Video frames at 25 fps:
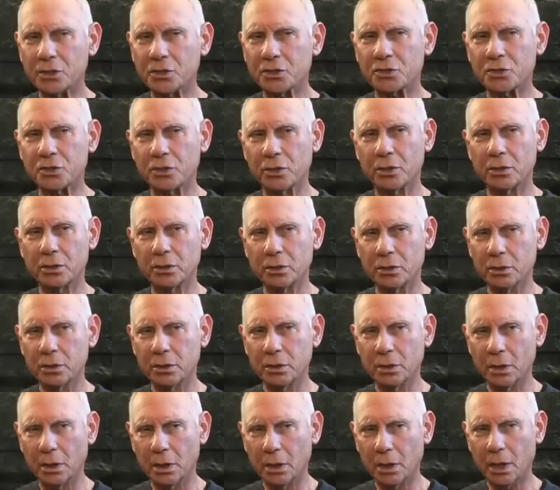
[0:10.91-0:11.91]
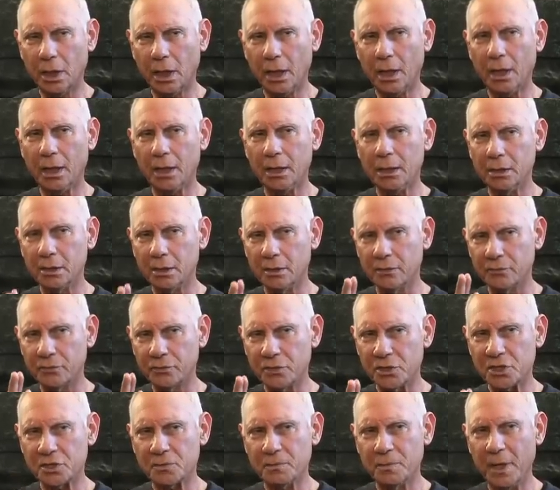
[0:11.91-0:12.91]
a certain kind of
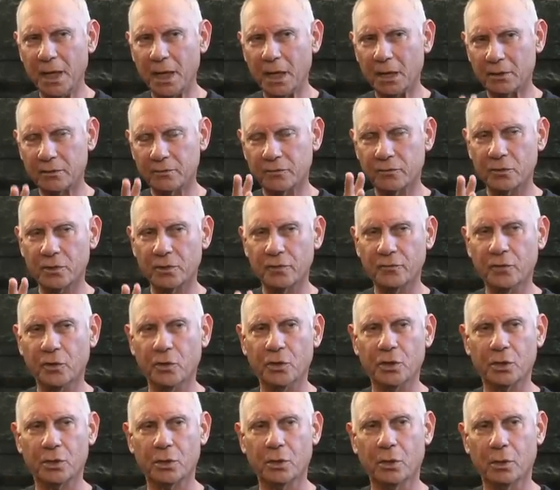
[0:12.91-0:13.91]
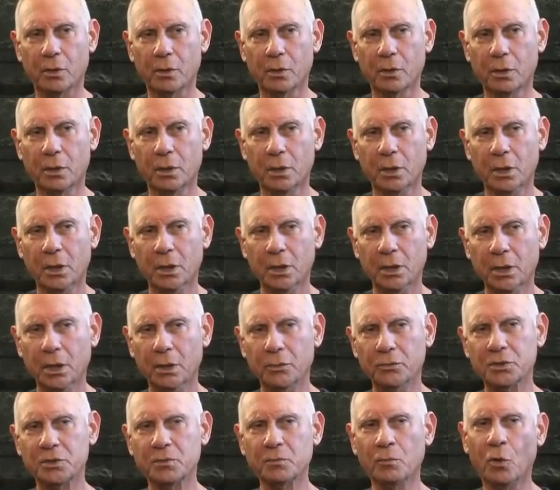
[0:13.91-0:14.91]
respect for the vertical. It
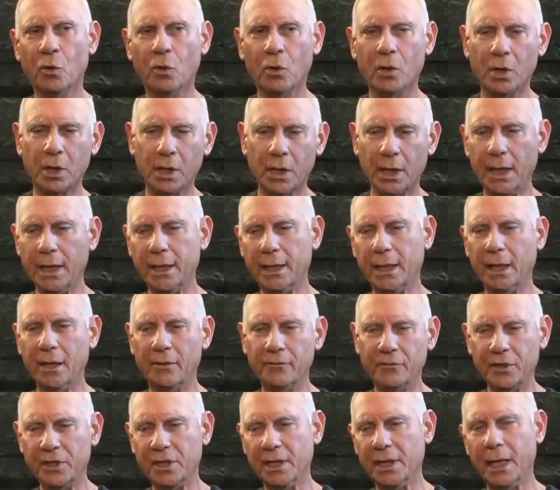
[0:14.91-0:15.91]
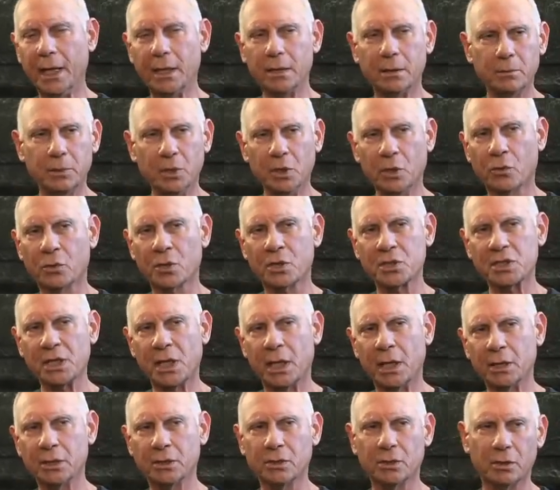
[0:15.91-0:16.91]
was more like everything had to be
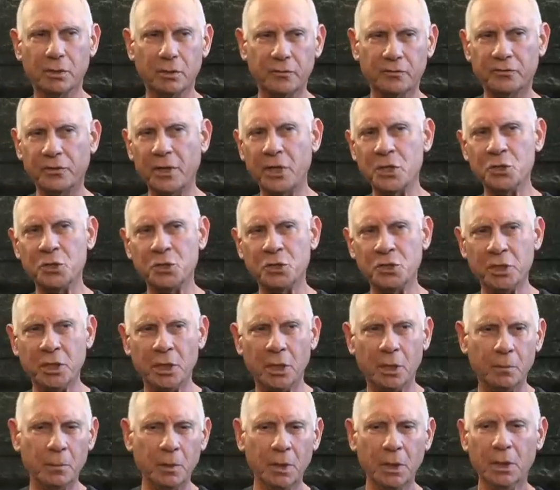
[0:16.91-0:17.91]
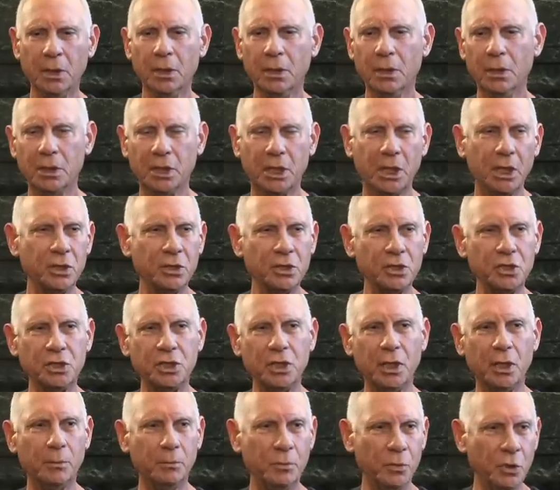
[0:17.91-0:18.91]
horizontal, friendship,
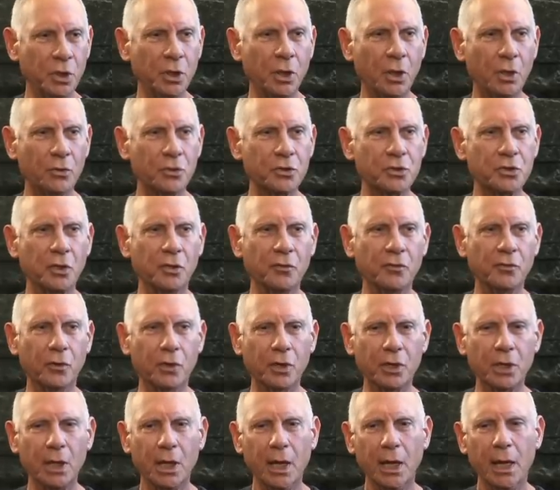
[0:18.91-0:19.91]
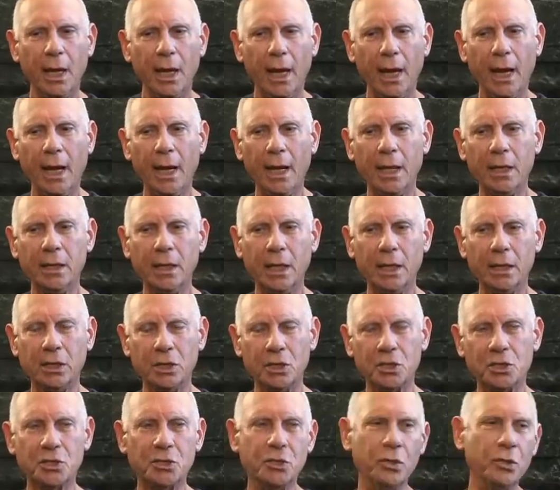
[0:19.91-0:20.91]
kinship, you know, and so forth. And that
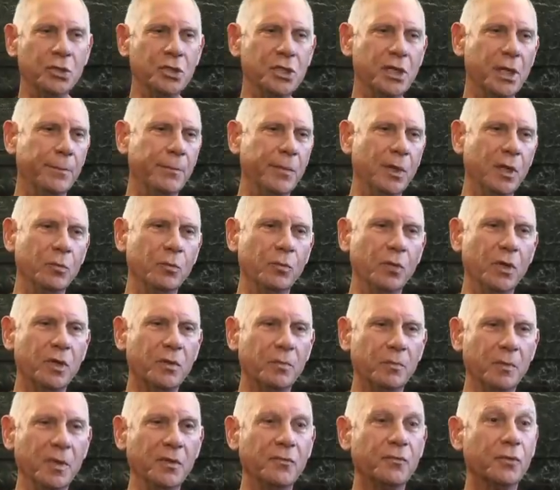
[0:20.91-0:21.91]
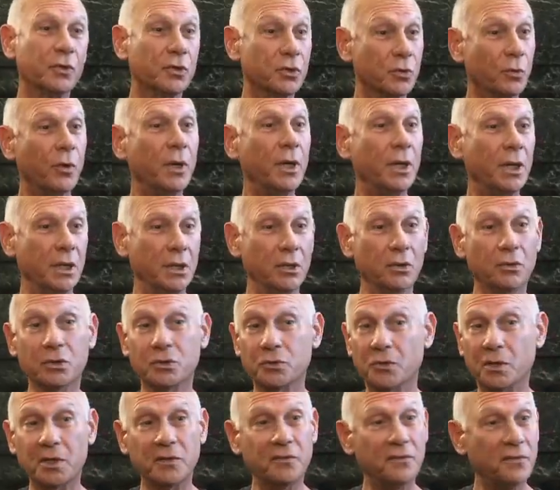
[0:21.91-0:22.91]
the students had been with me for 20 or
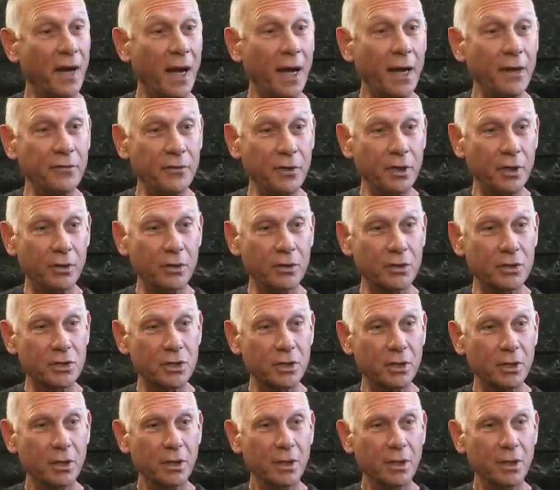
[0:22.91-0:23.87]
25 years,